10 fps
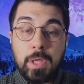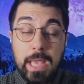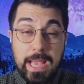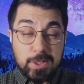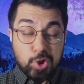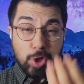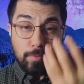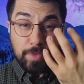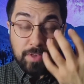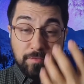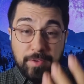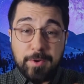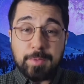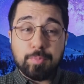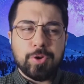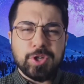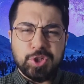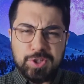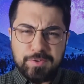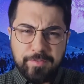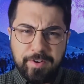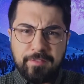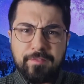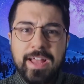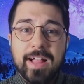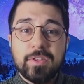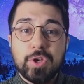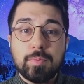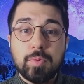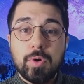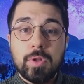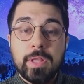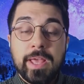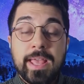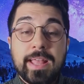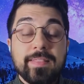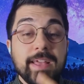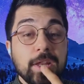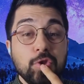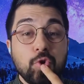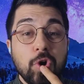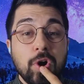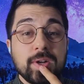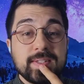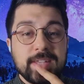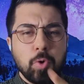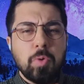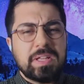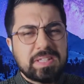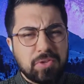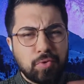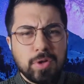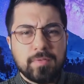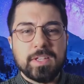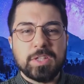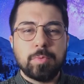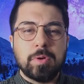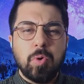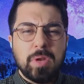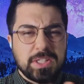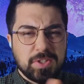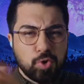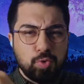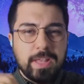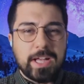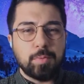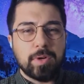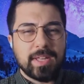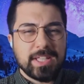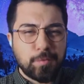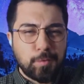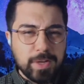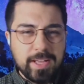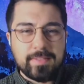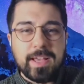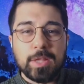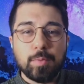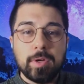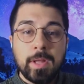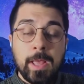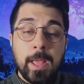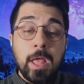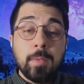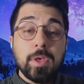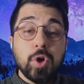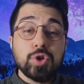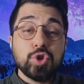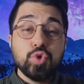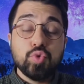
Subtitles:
as something very precious, very valuable, then you can't say, let's get rid of this one. Let's screw that one. Let's forget that one. Because you